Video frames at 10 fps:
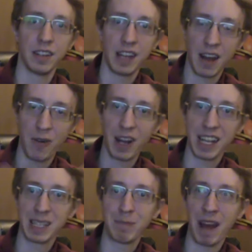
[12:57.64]
Now, I
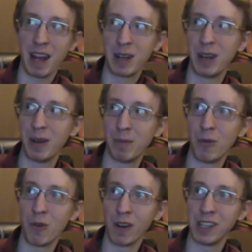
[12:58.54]
guess back
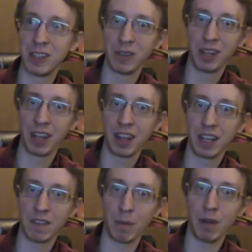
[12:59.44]
more into the
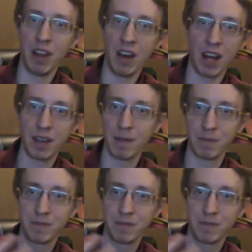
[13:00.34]
thick of the plot.